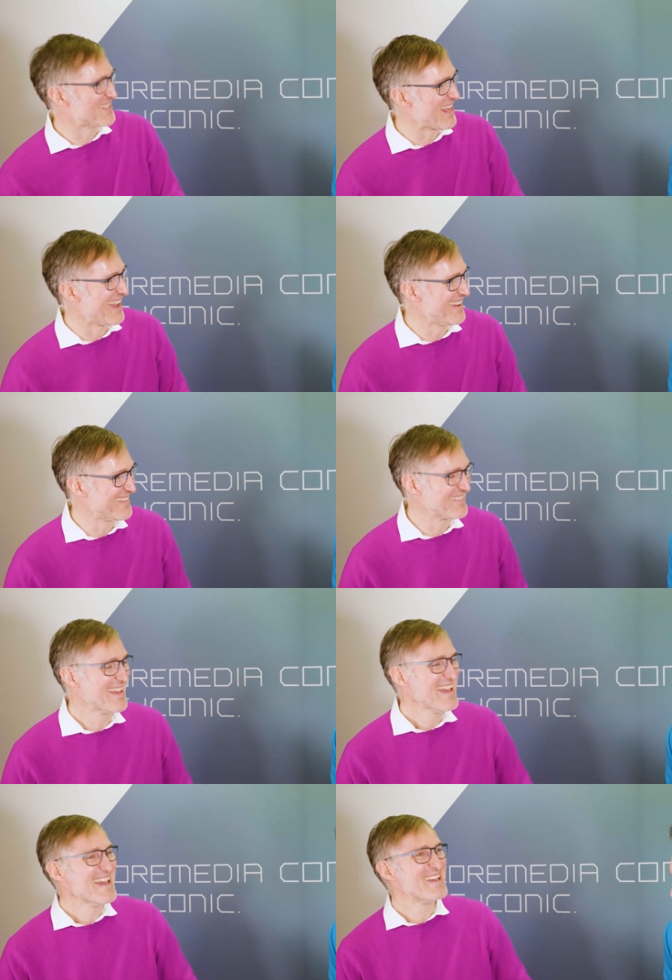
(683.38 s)
yesterday. And
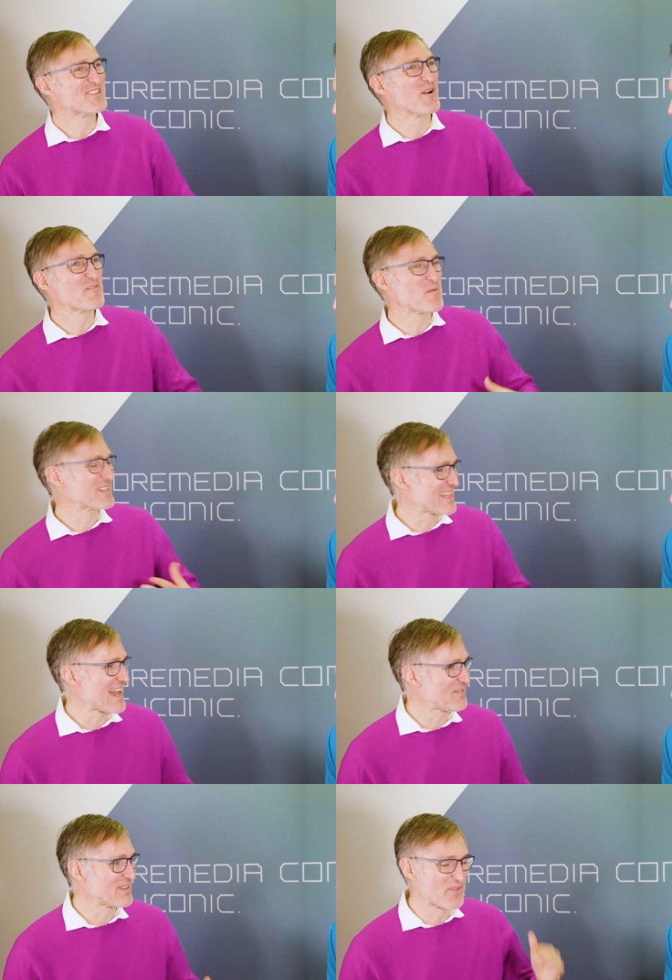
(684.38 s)
so everyone was
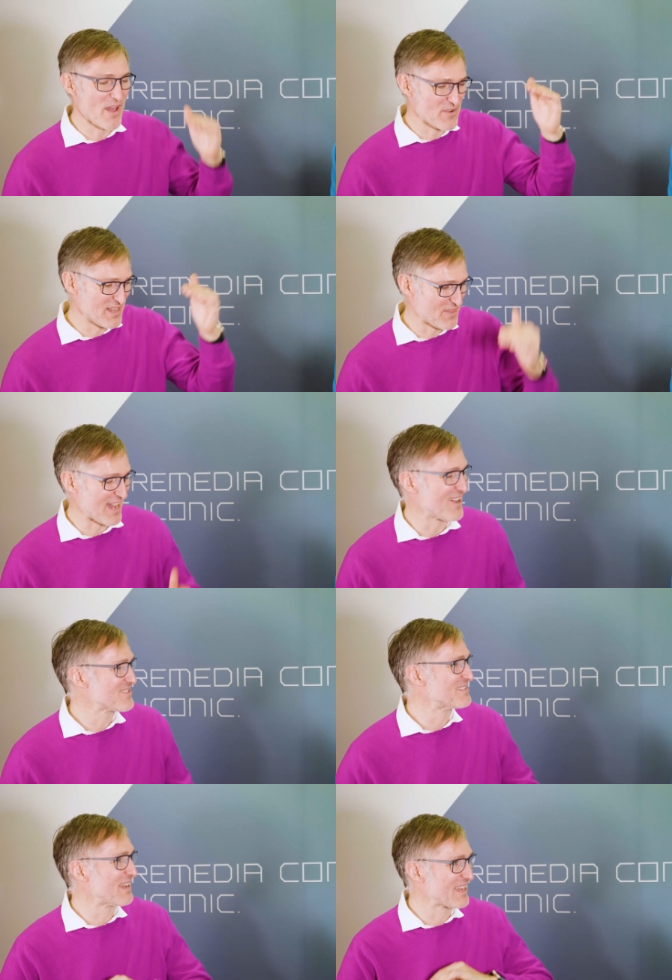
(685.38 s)
laughing. Five hundred
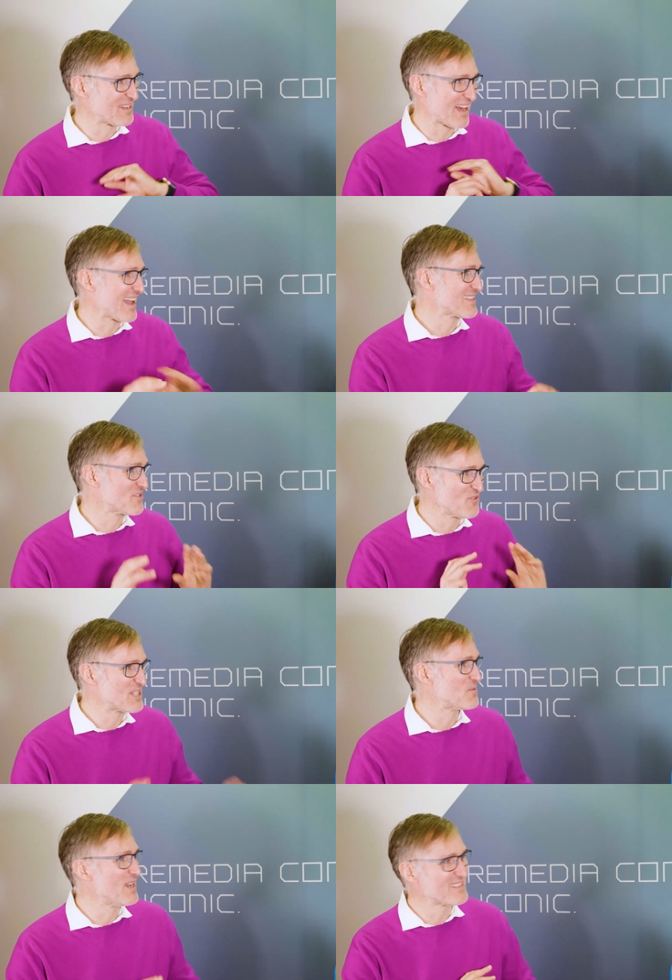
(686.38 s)
thousand like likes and
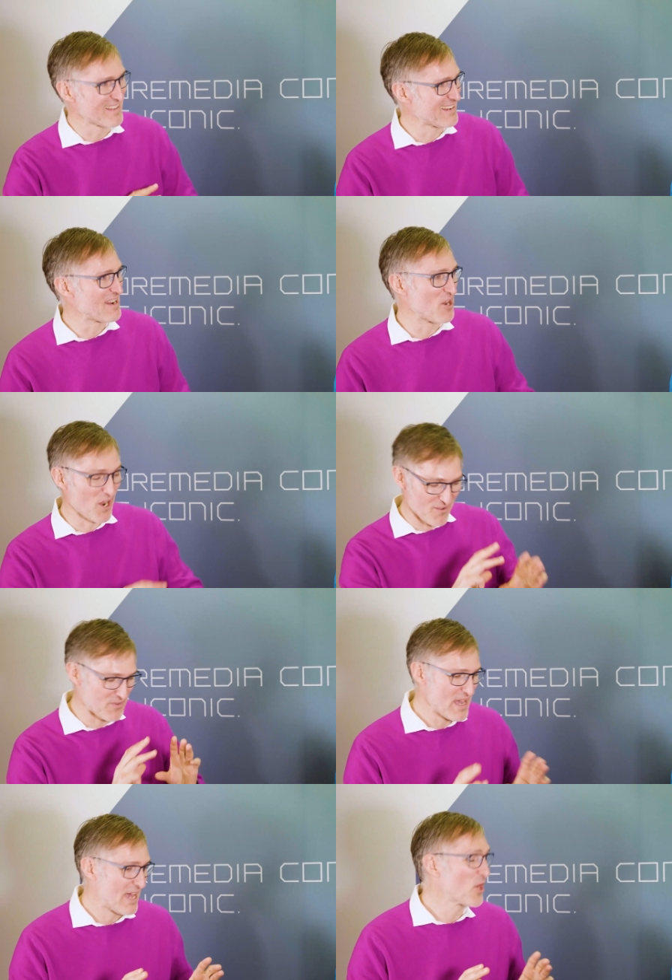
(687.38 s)
retweets and, and a lot
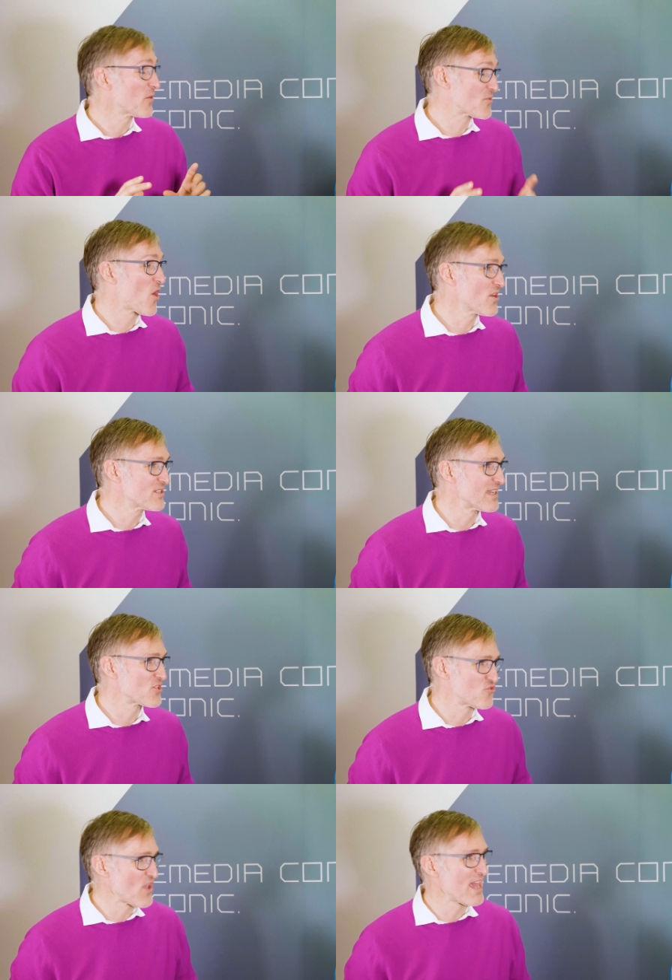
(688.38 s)
of a lot of
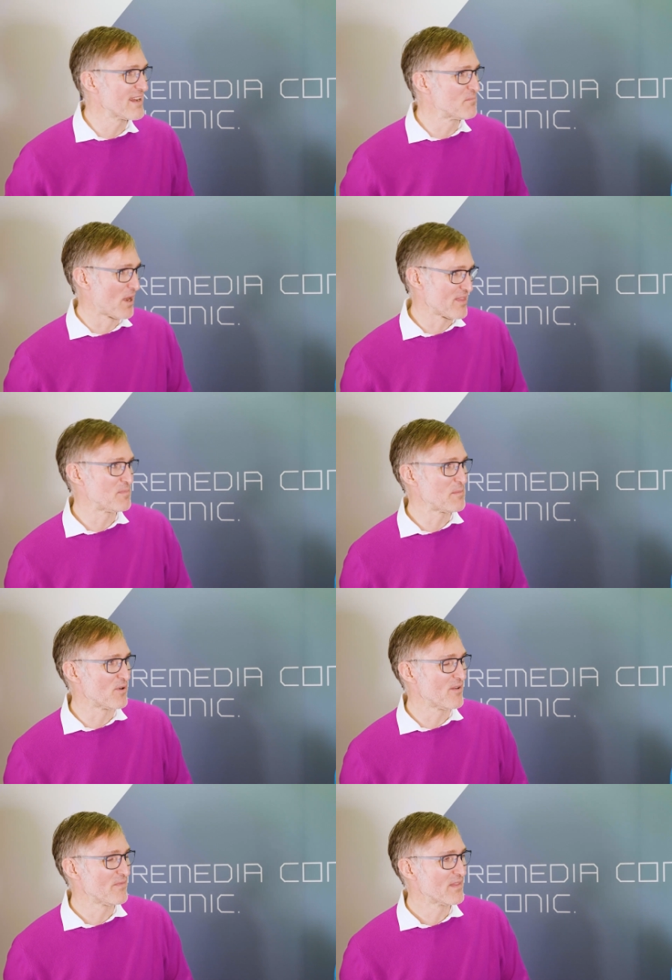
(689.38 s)
content created by the people.